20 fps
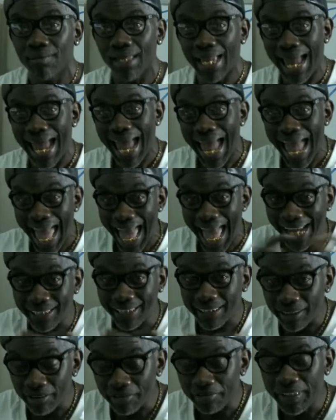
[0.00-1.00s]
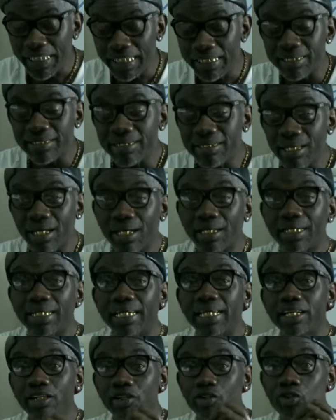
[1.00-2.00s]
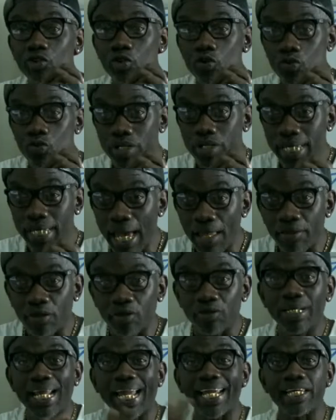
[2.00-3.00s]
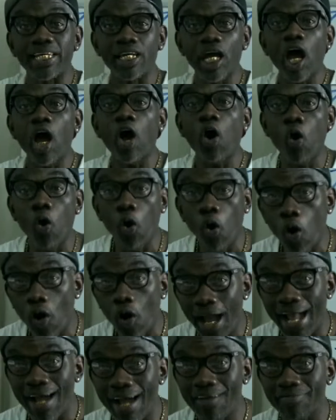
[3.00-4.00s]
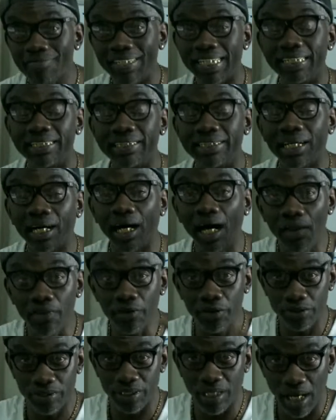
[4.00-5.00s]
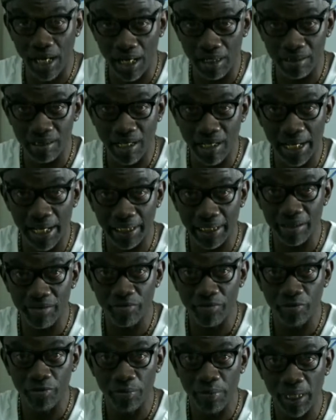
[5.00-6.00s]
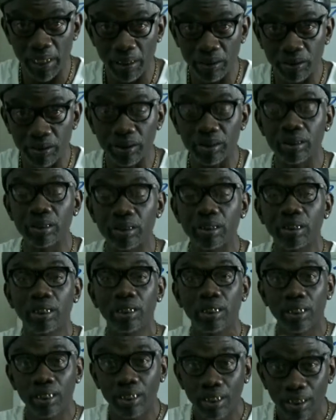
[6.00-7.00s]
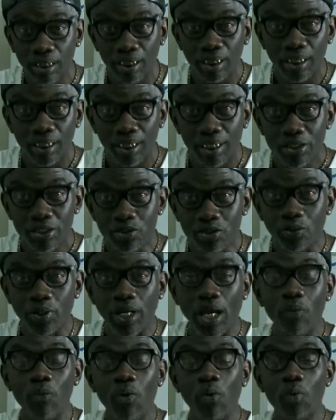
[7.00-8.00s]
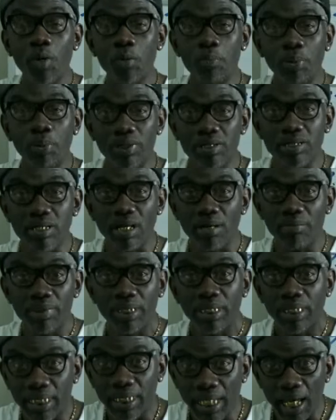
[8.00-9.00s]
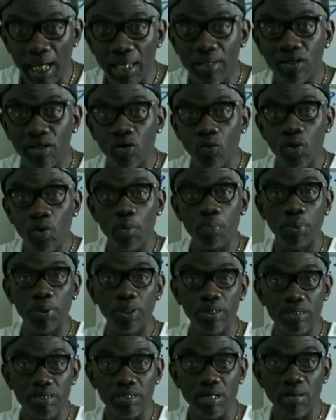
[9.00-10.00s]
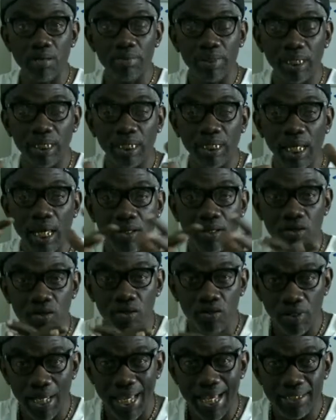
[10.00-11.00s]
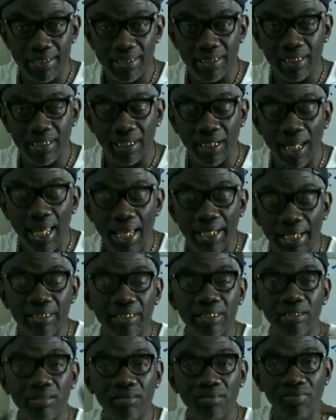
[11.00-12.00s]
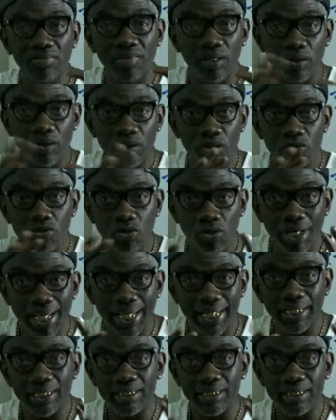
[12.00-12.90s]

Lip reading: actively studying together. Like y'all all have each other's contact information so that when we put something together, we're putting something together as a collective. And, you know, like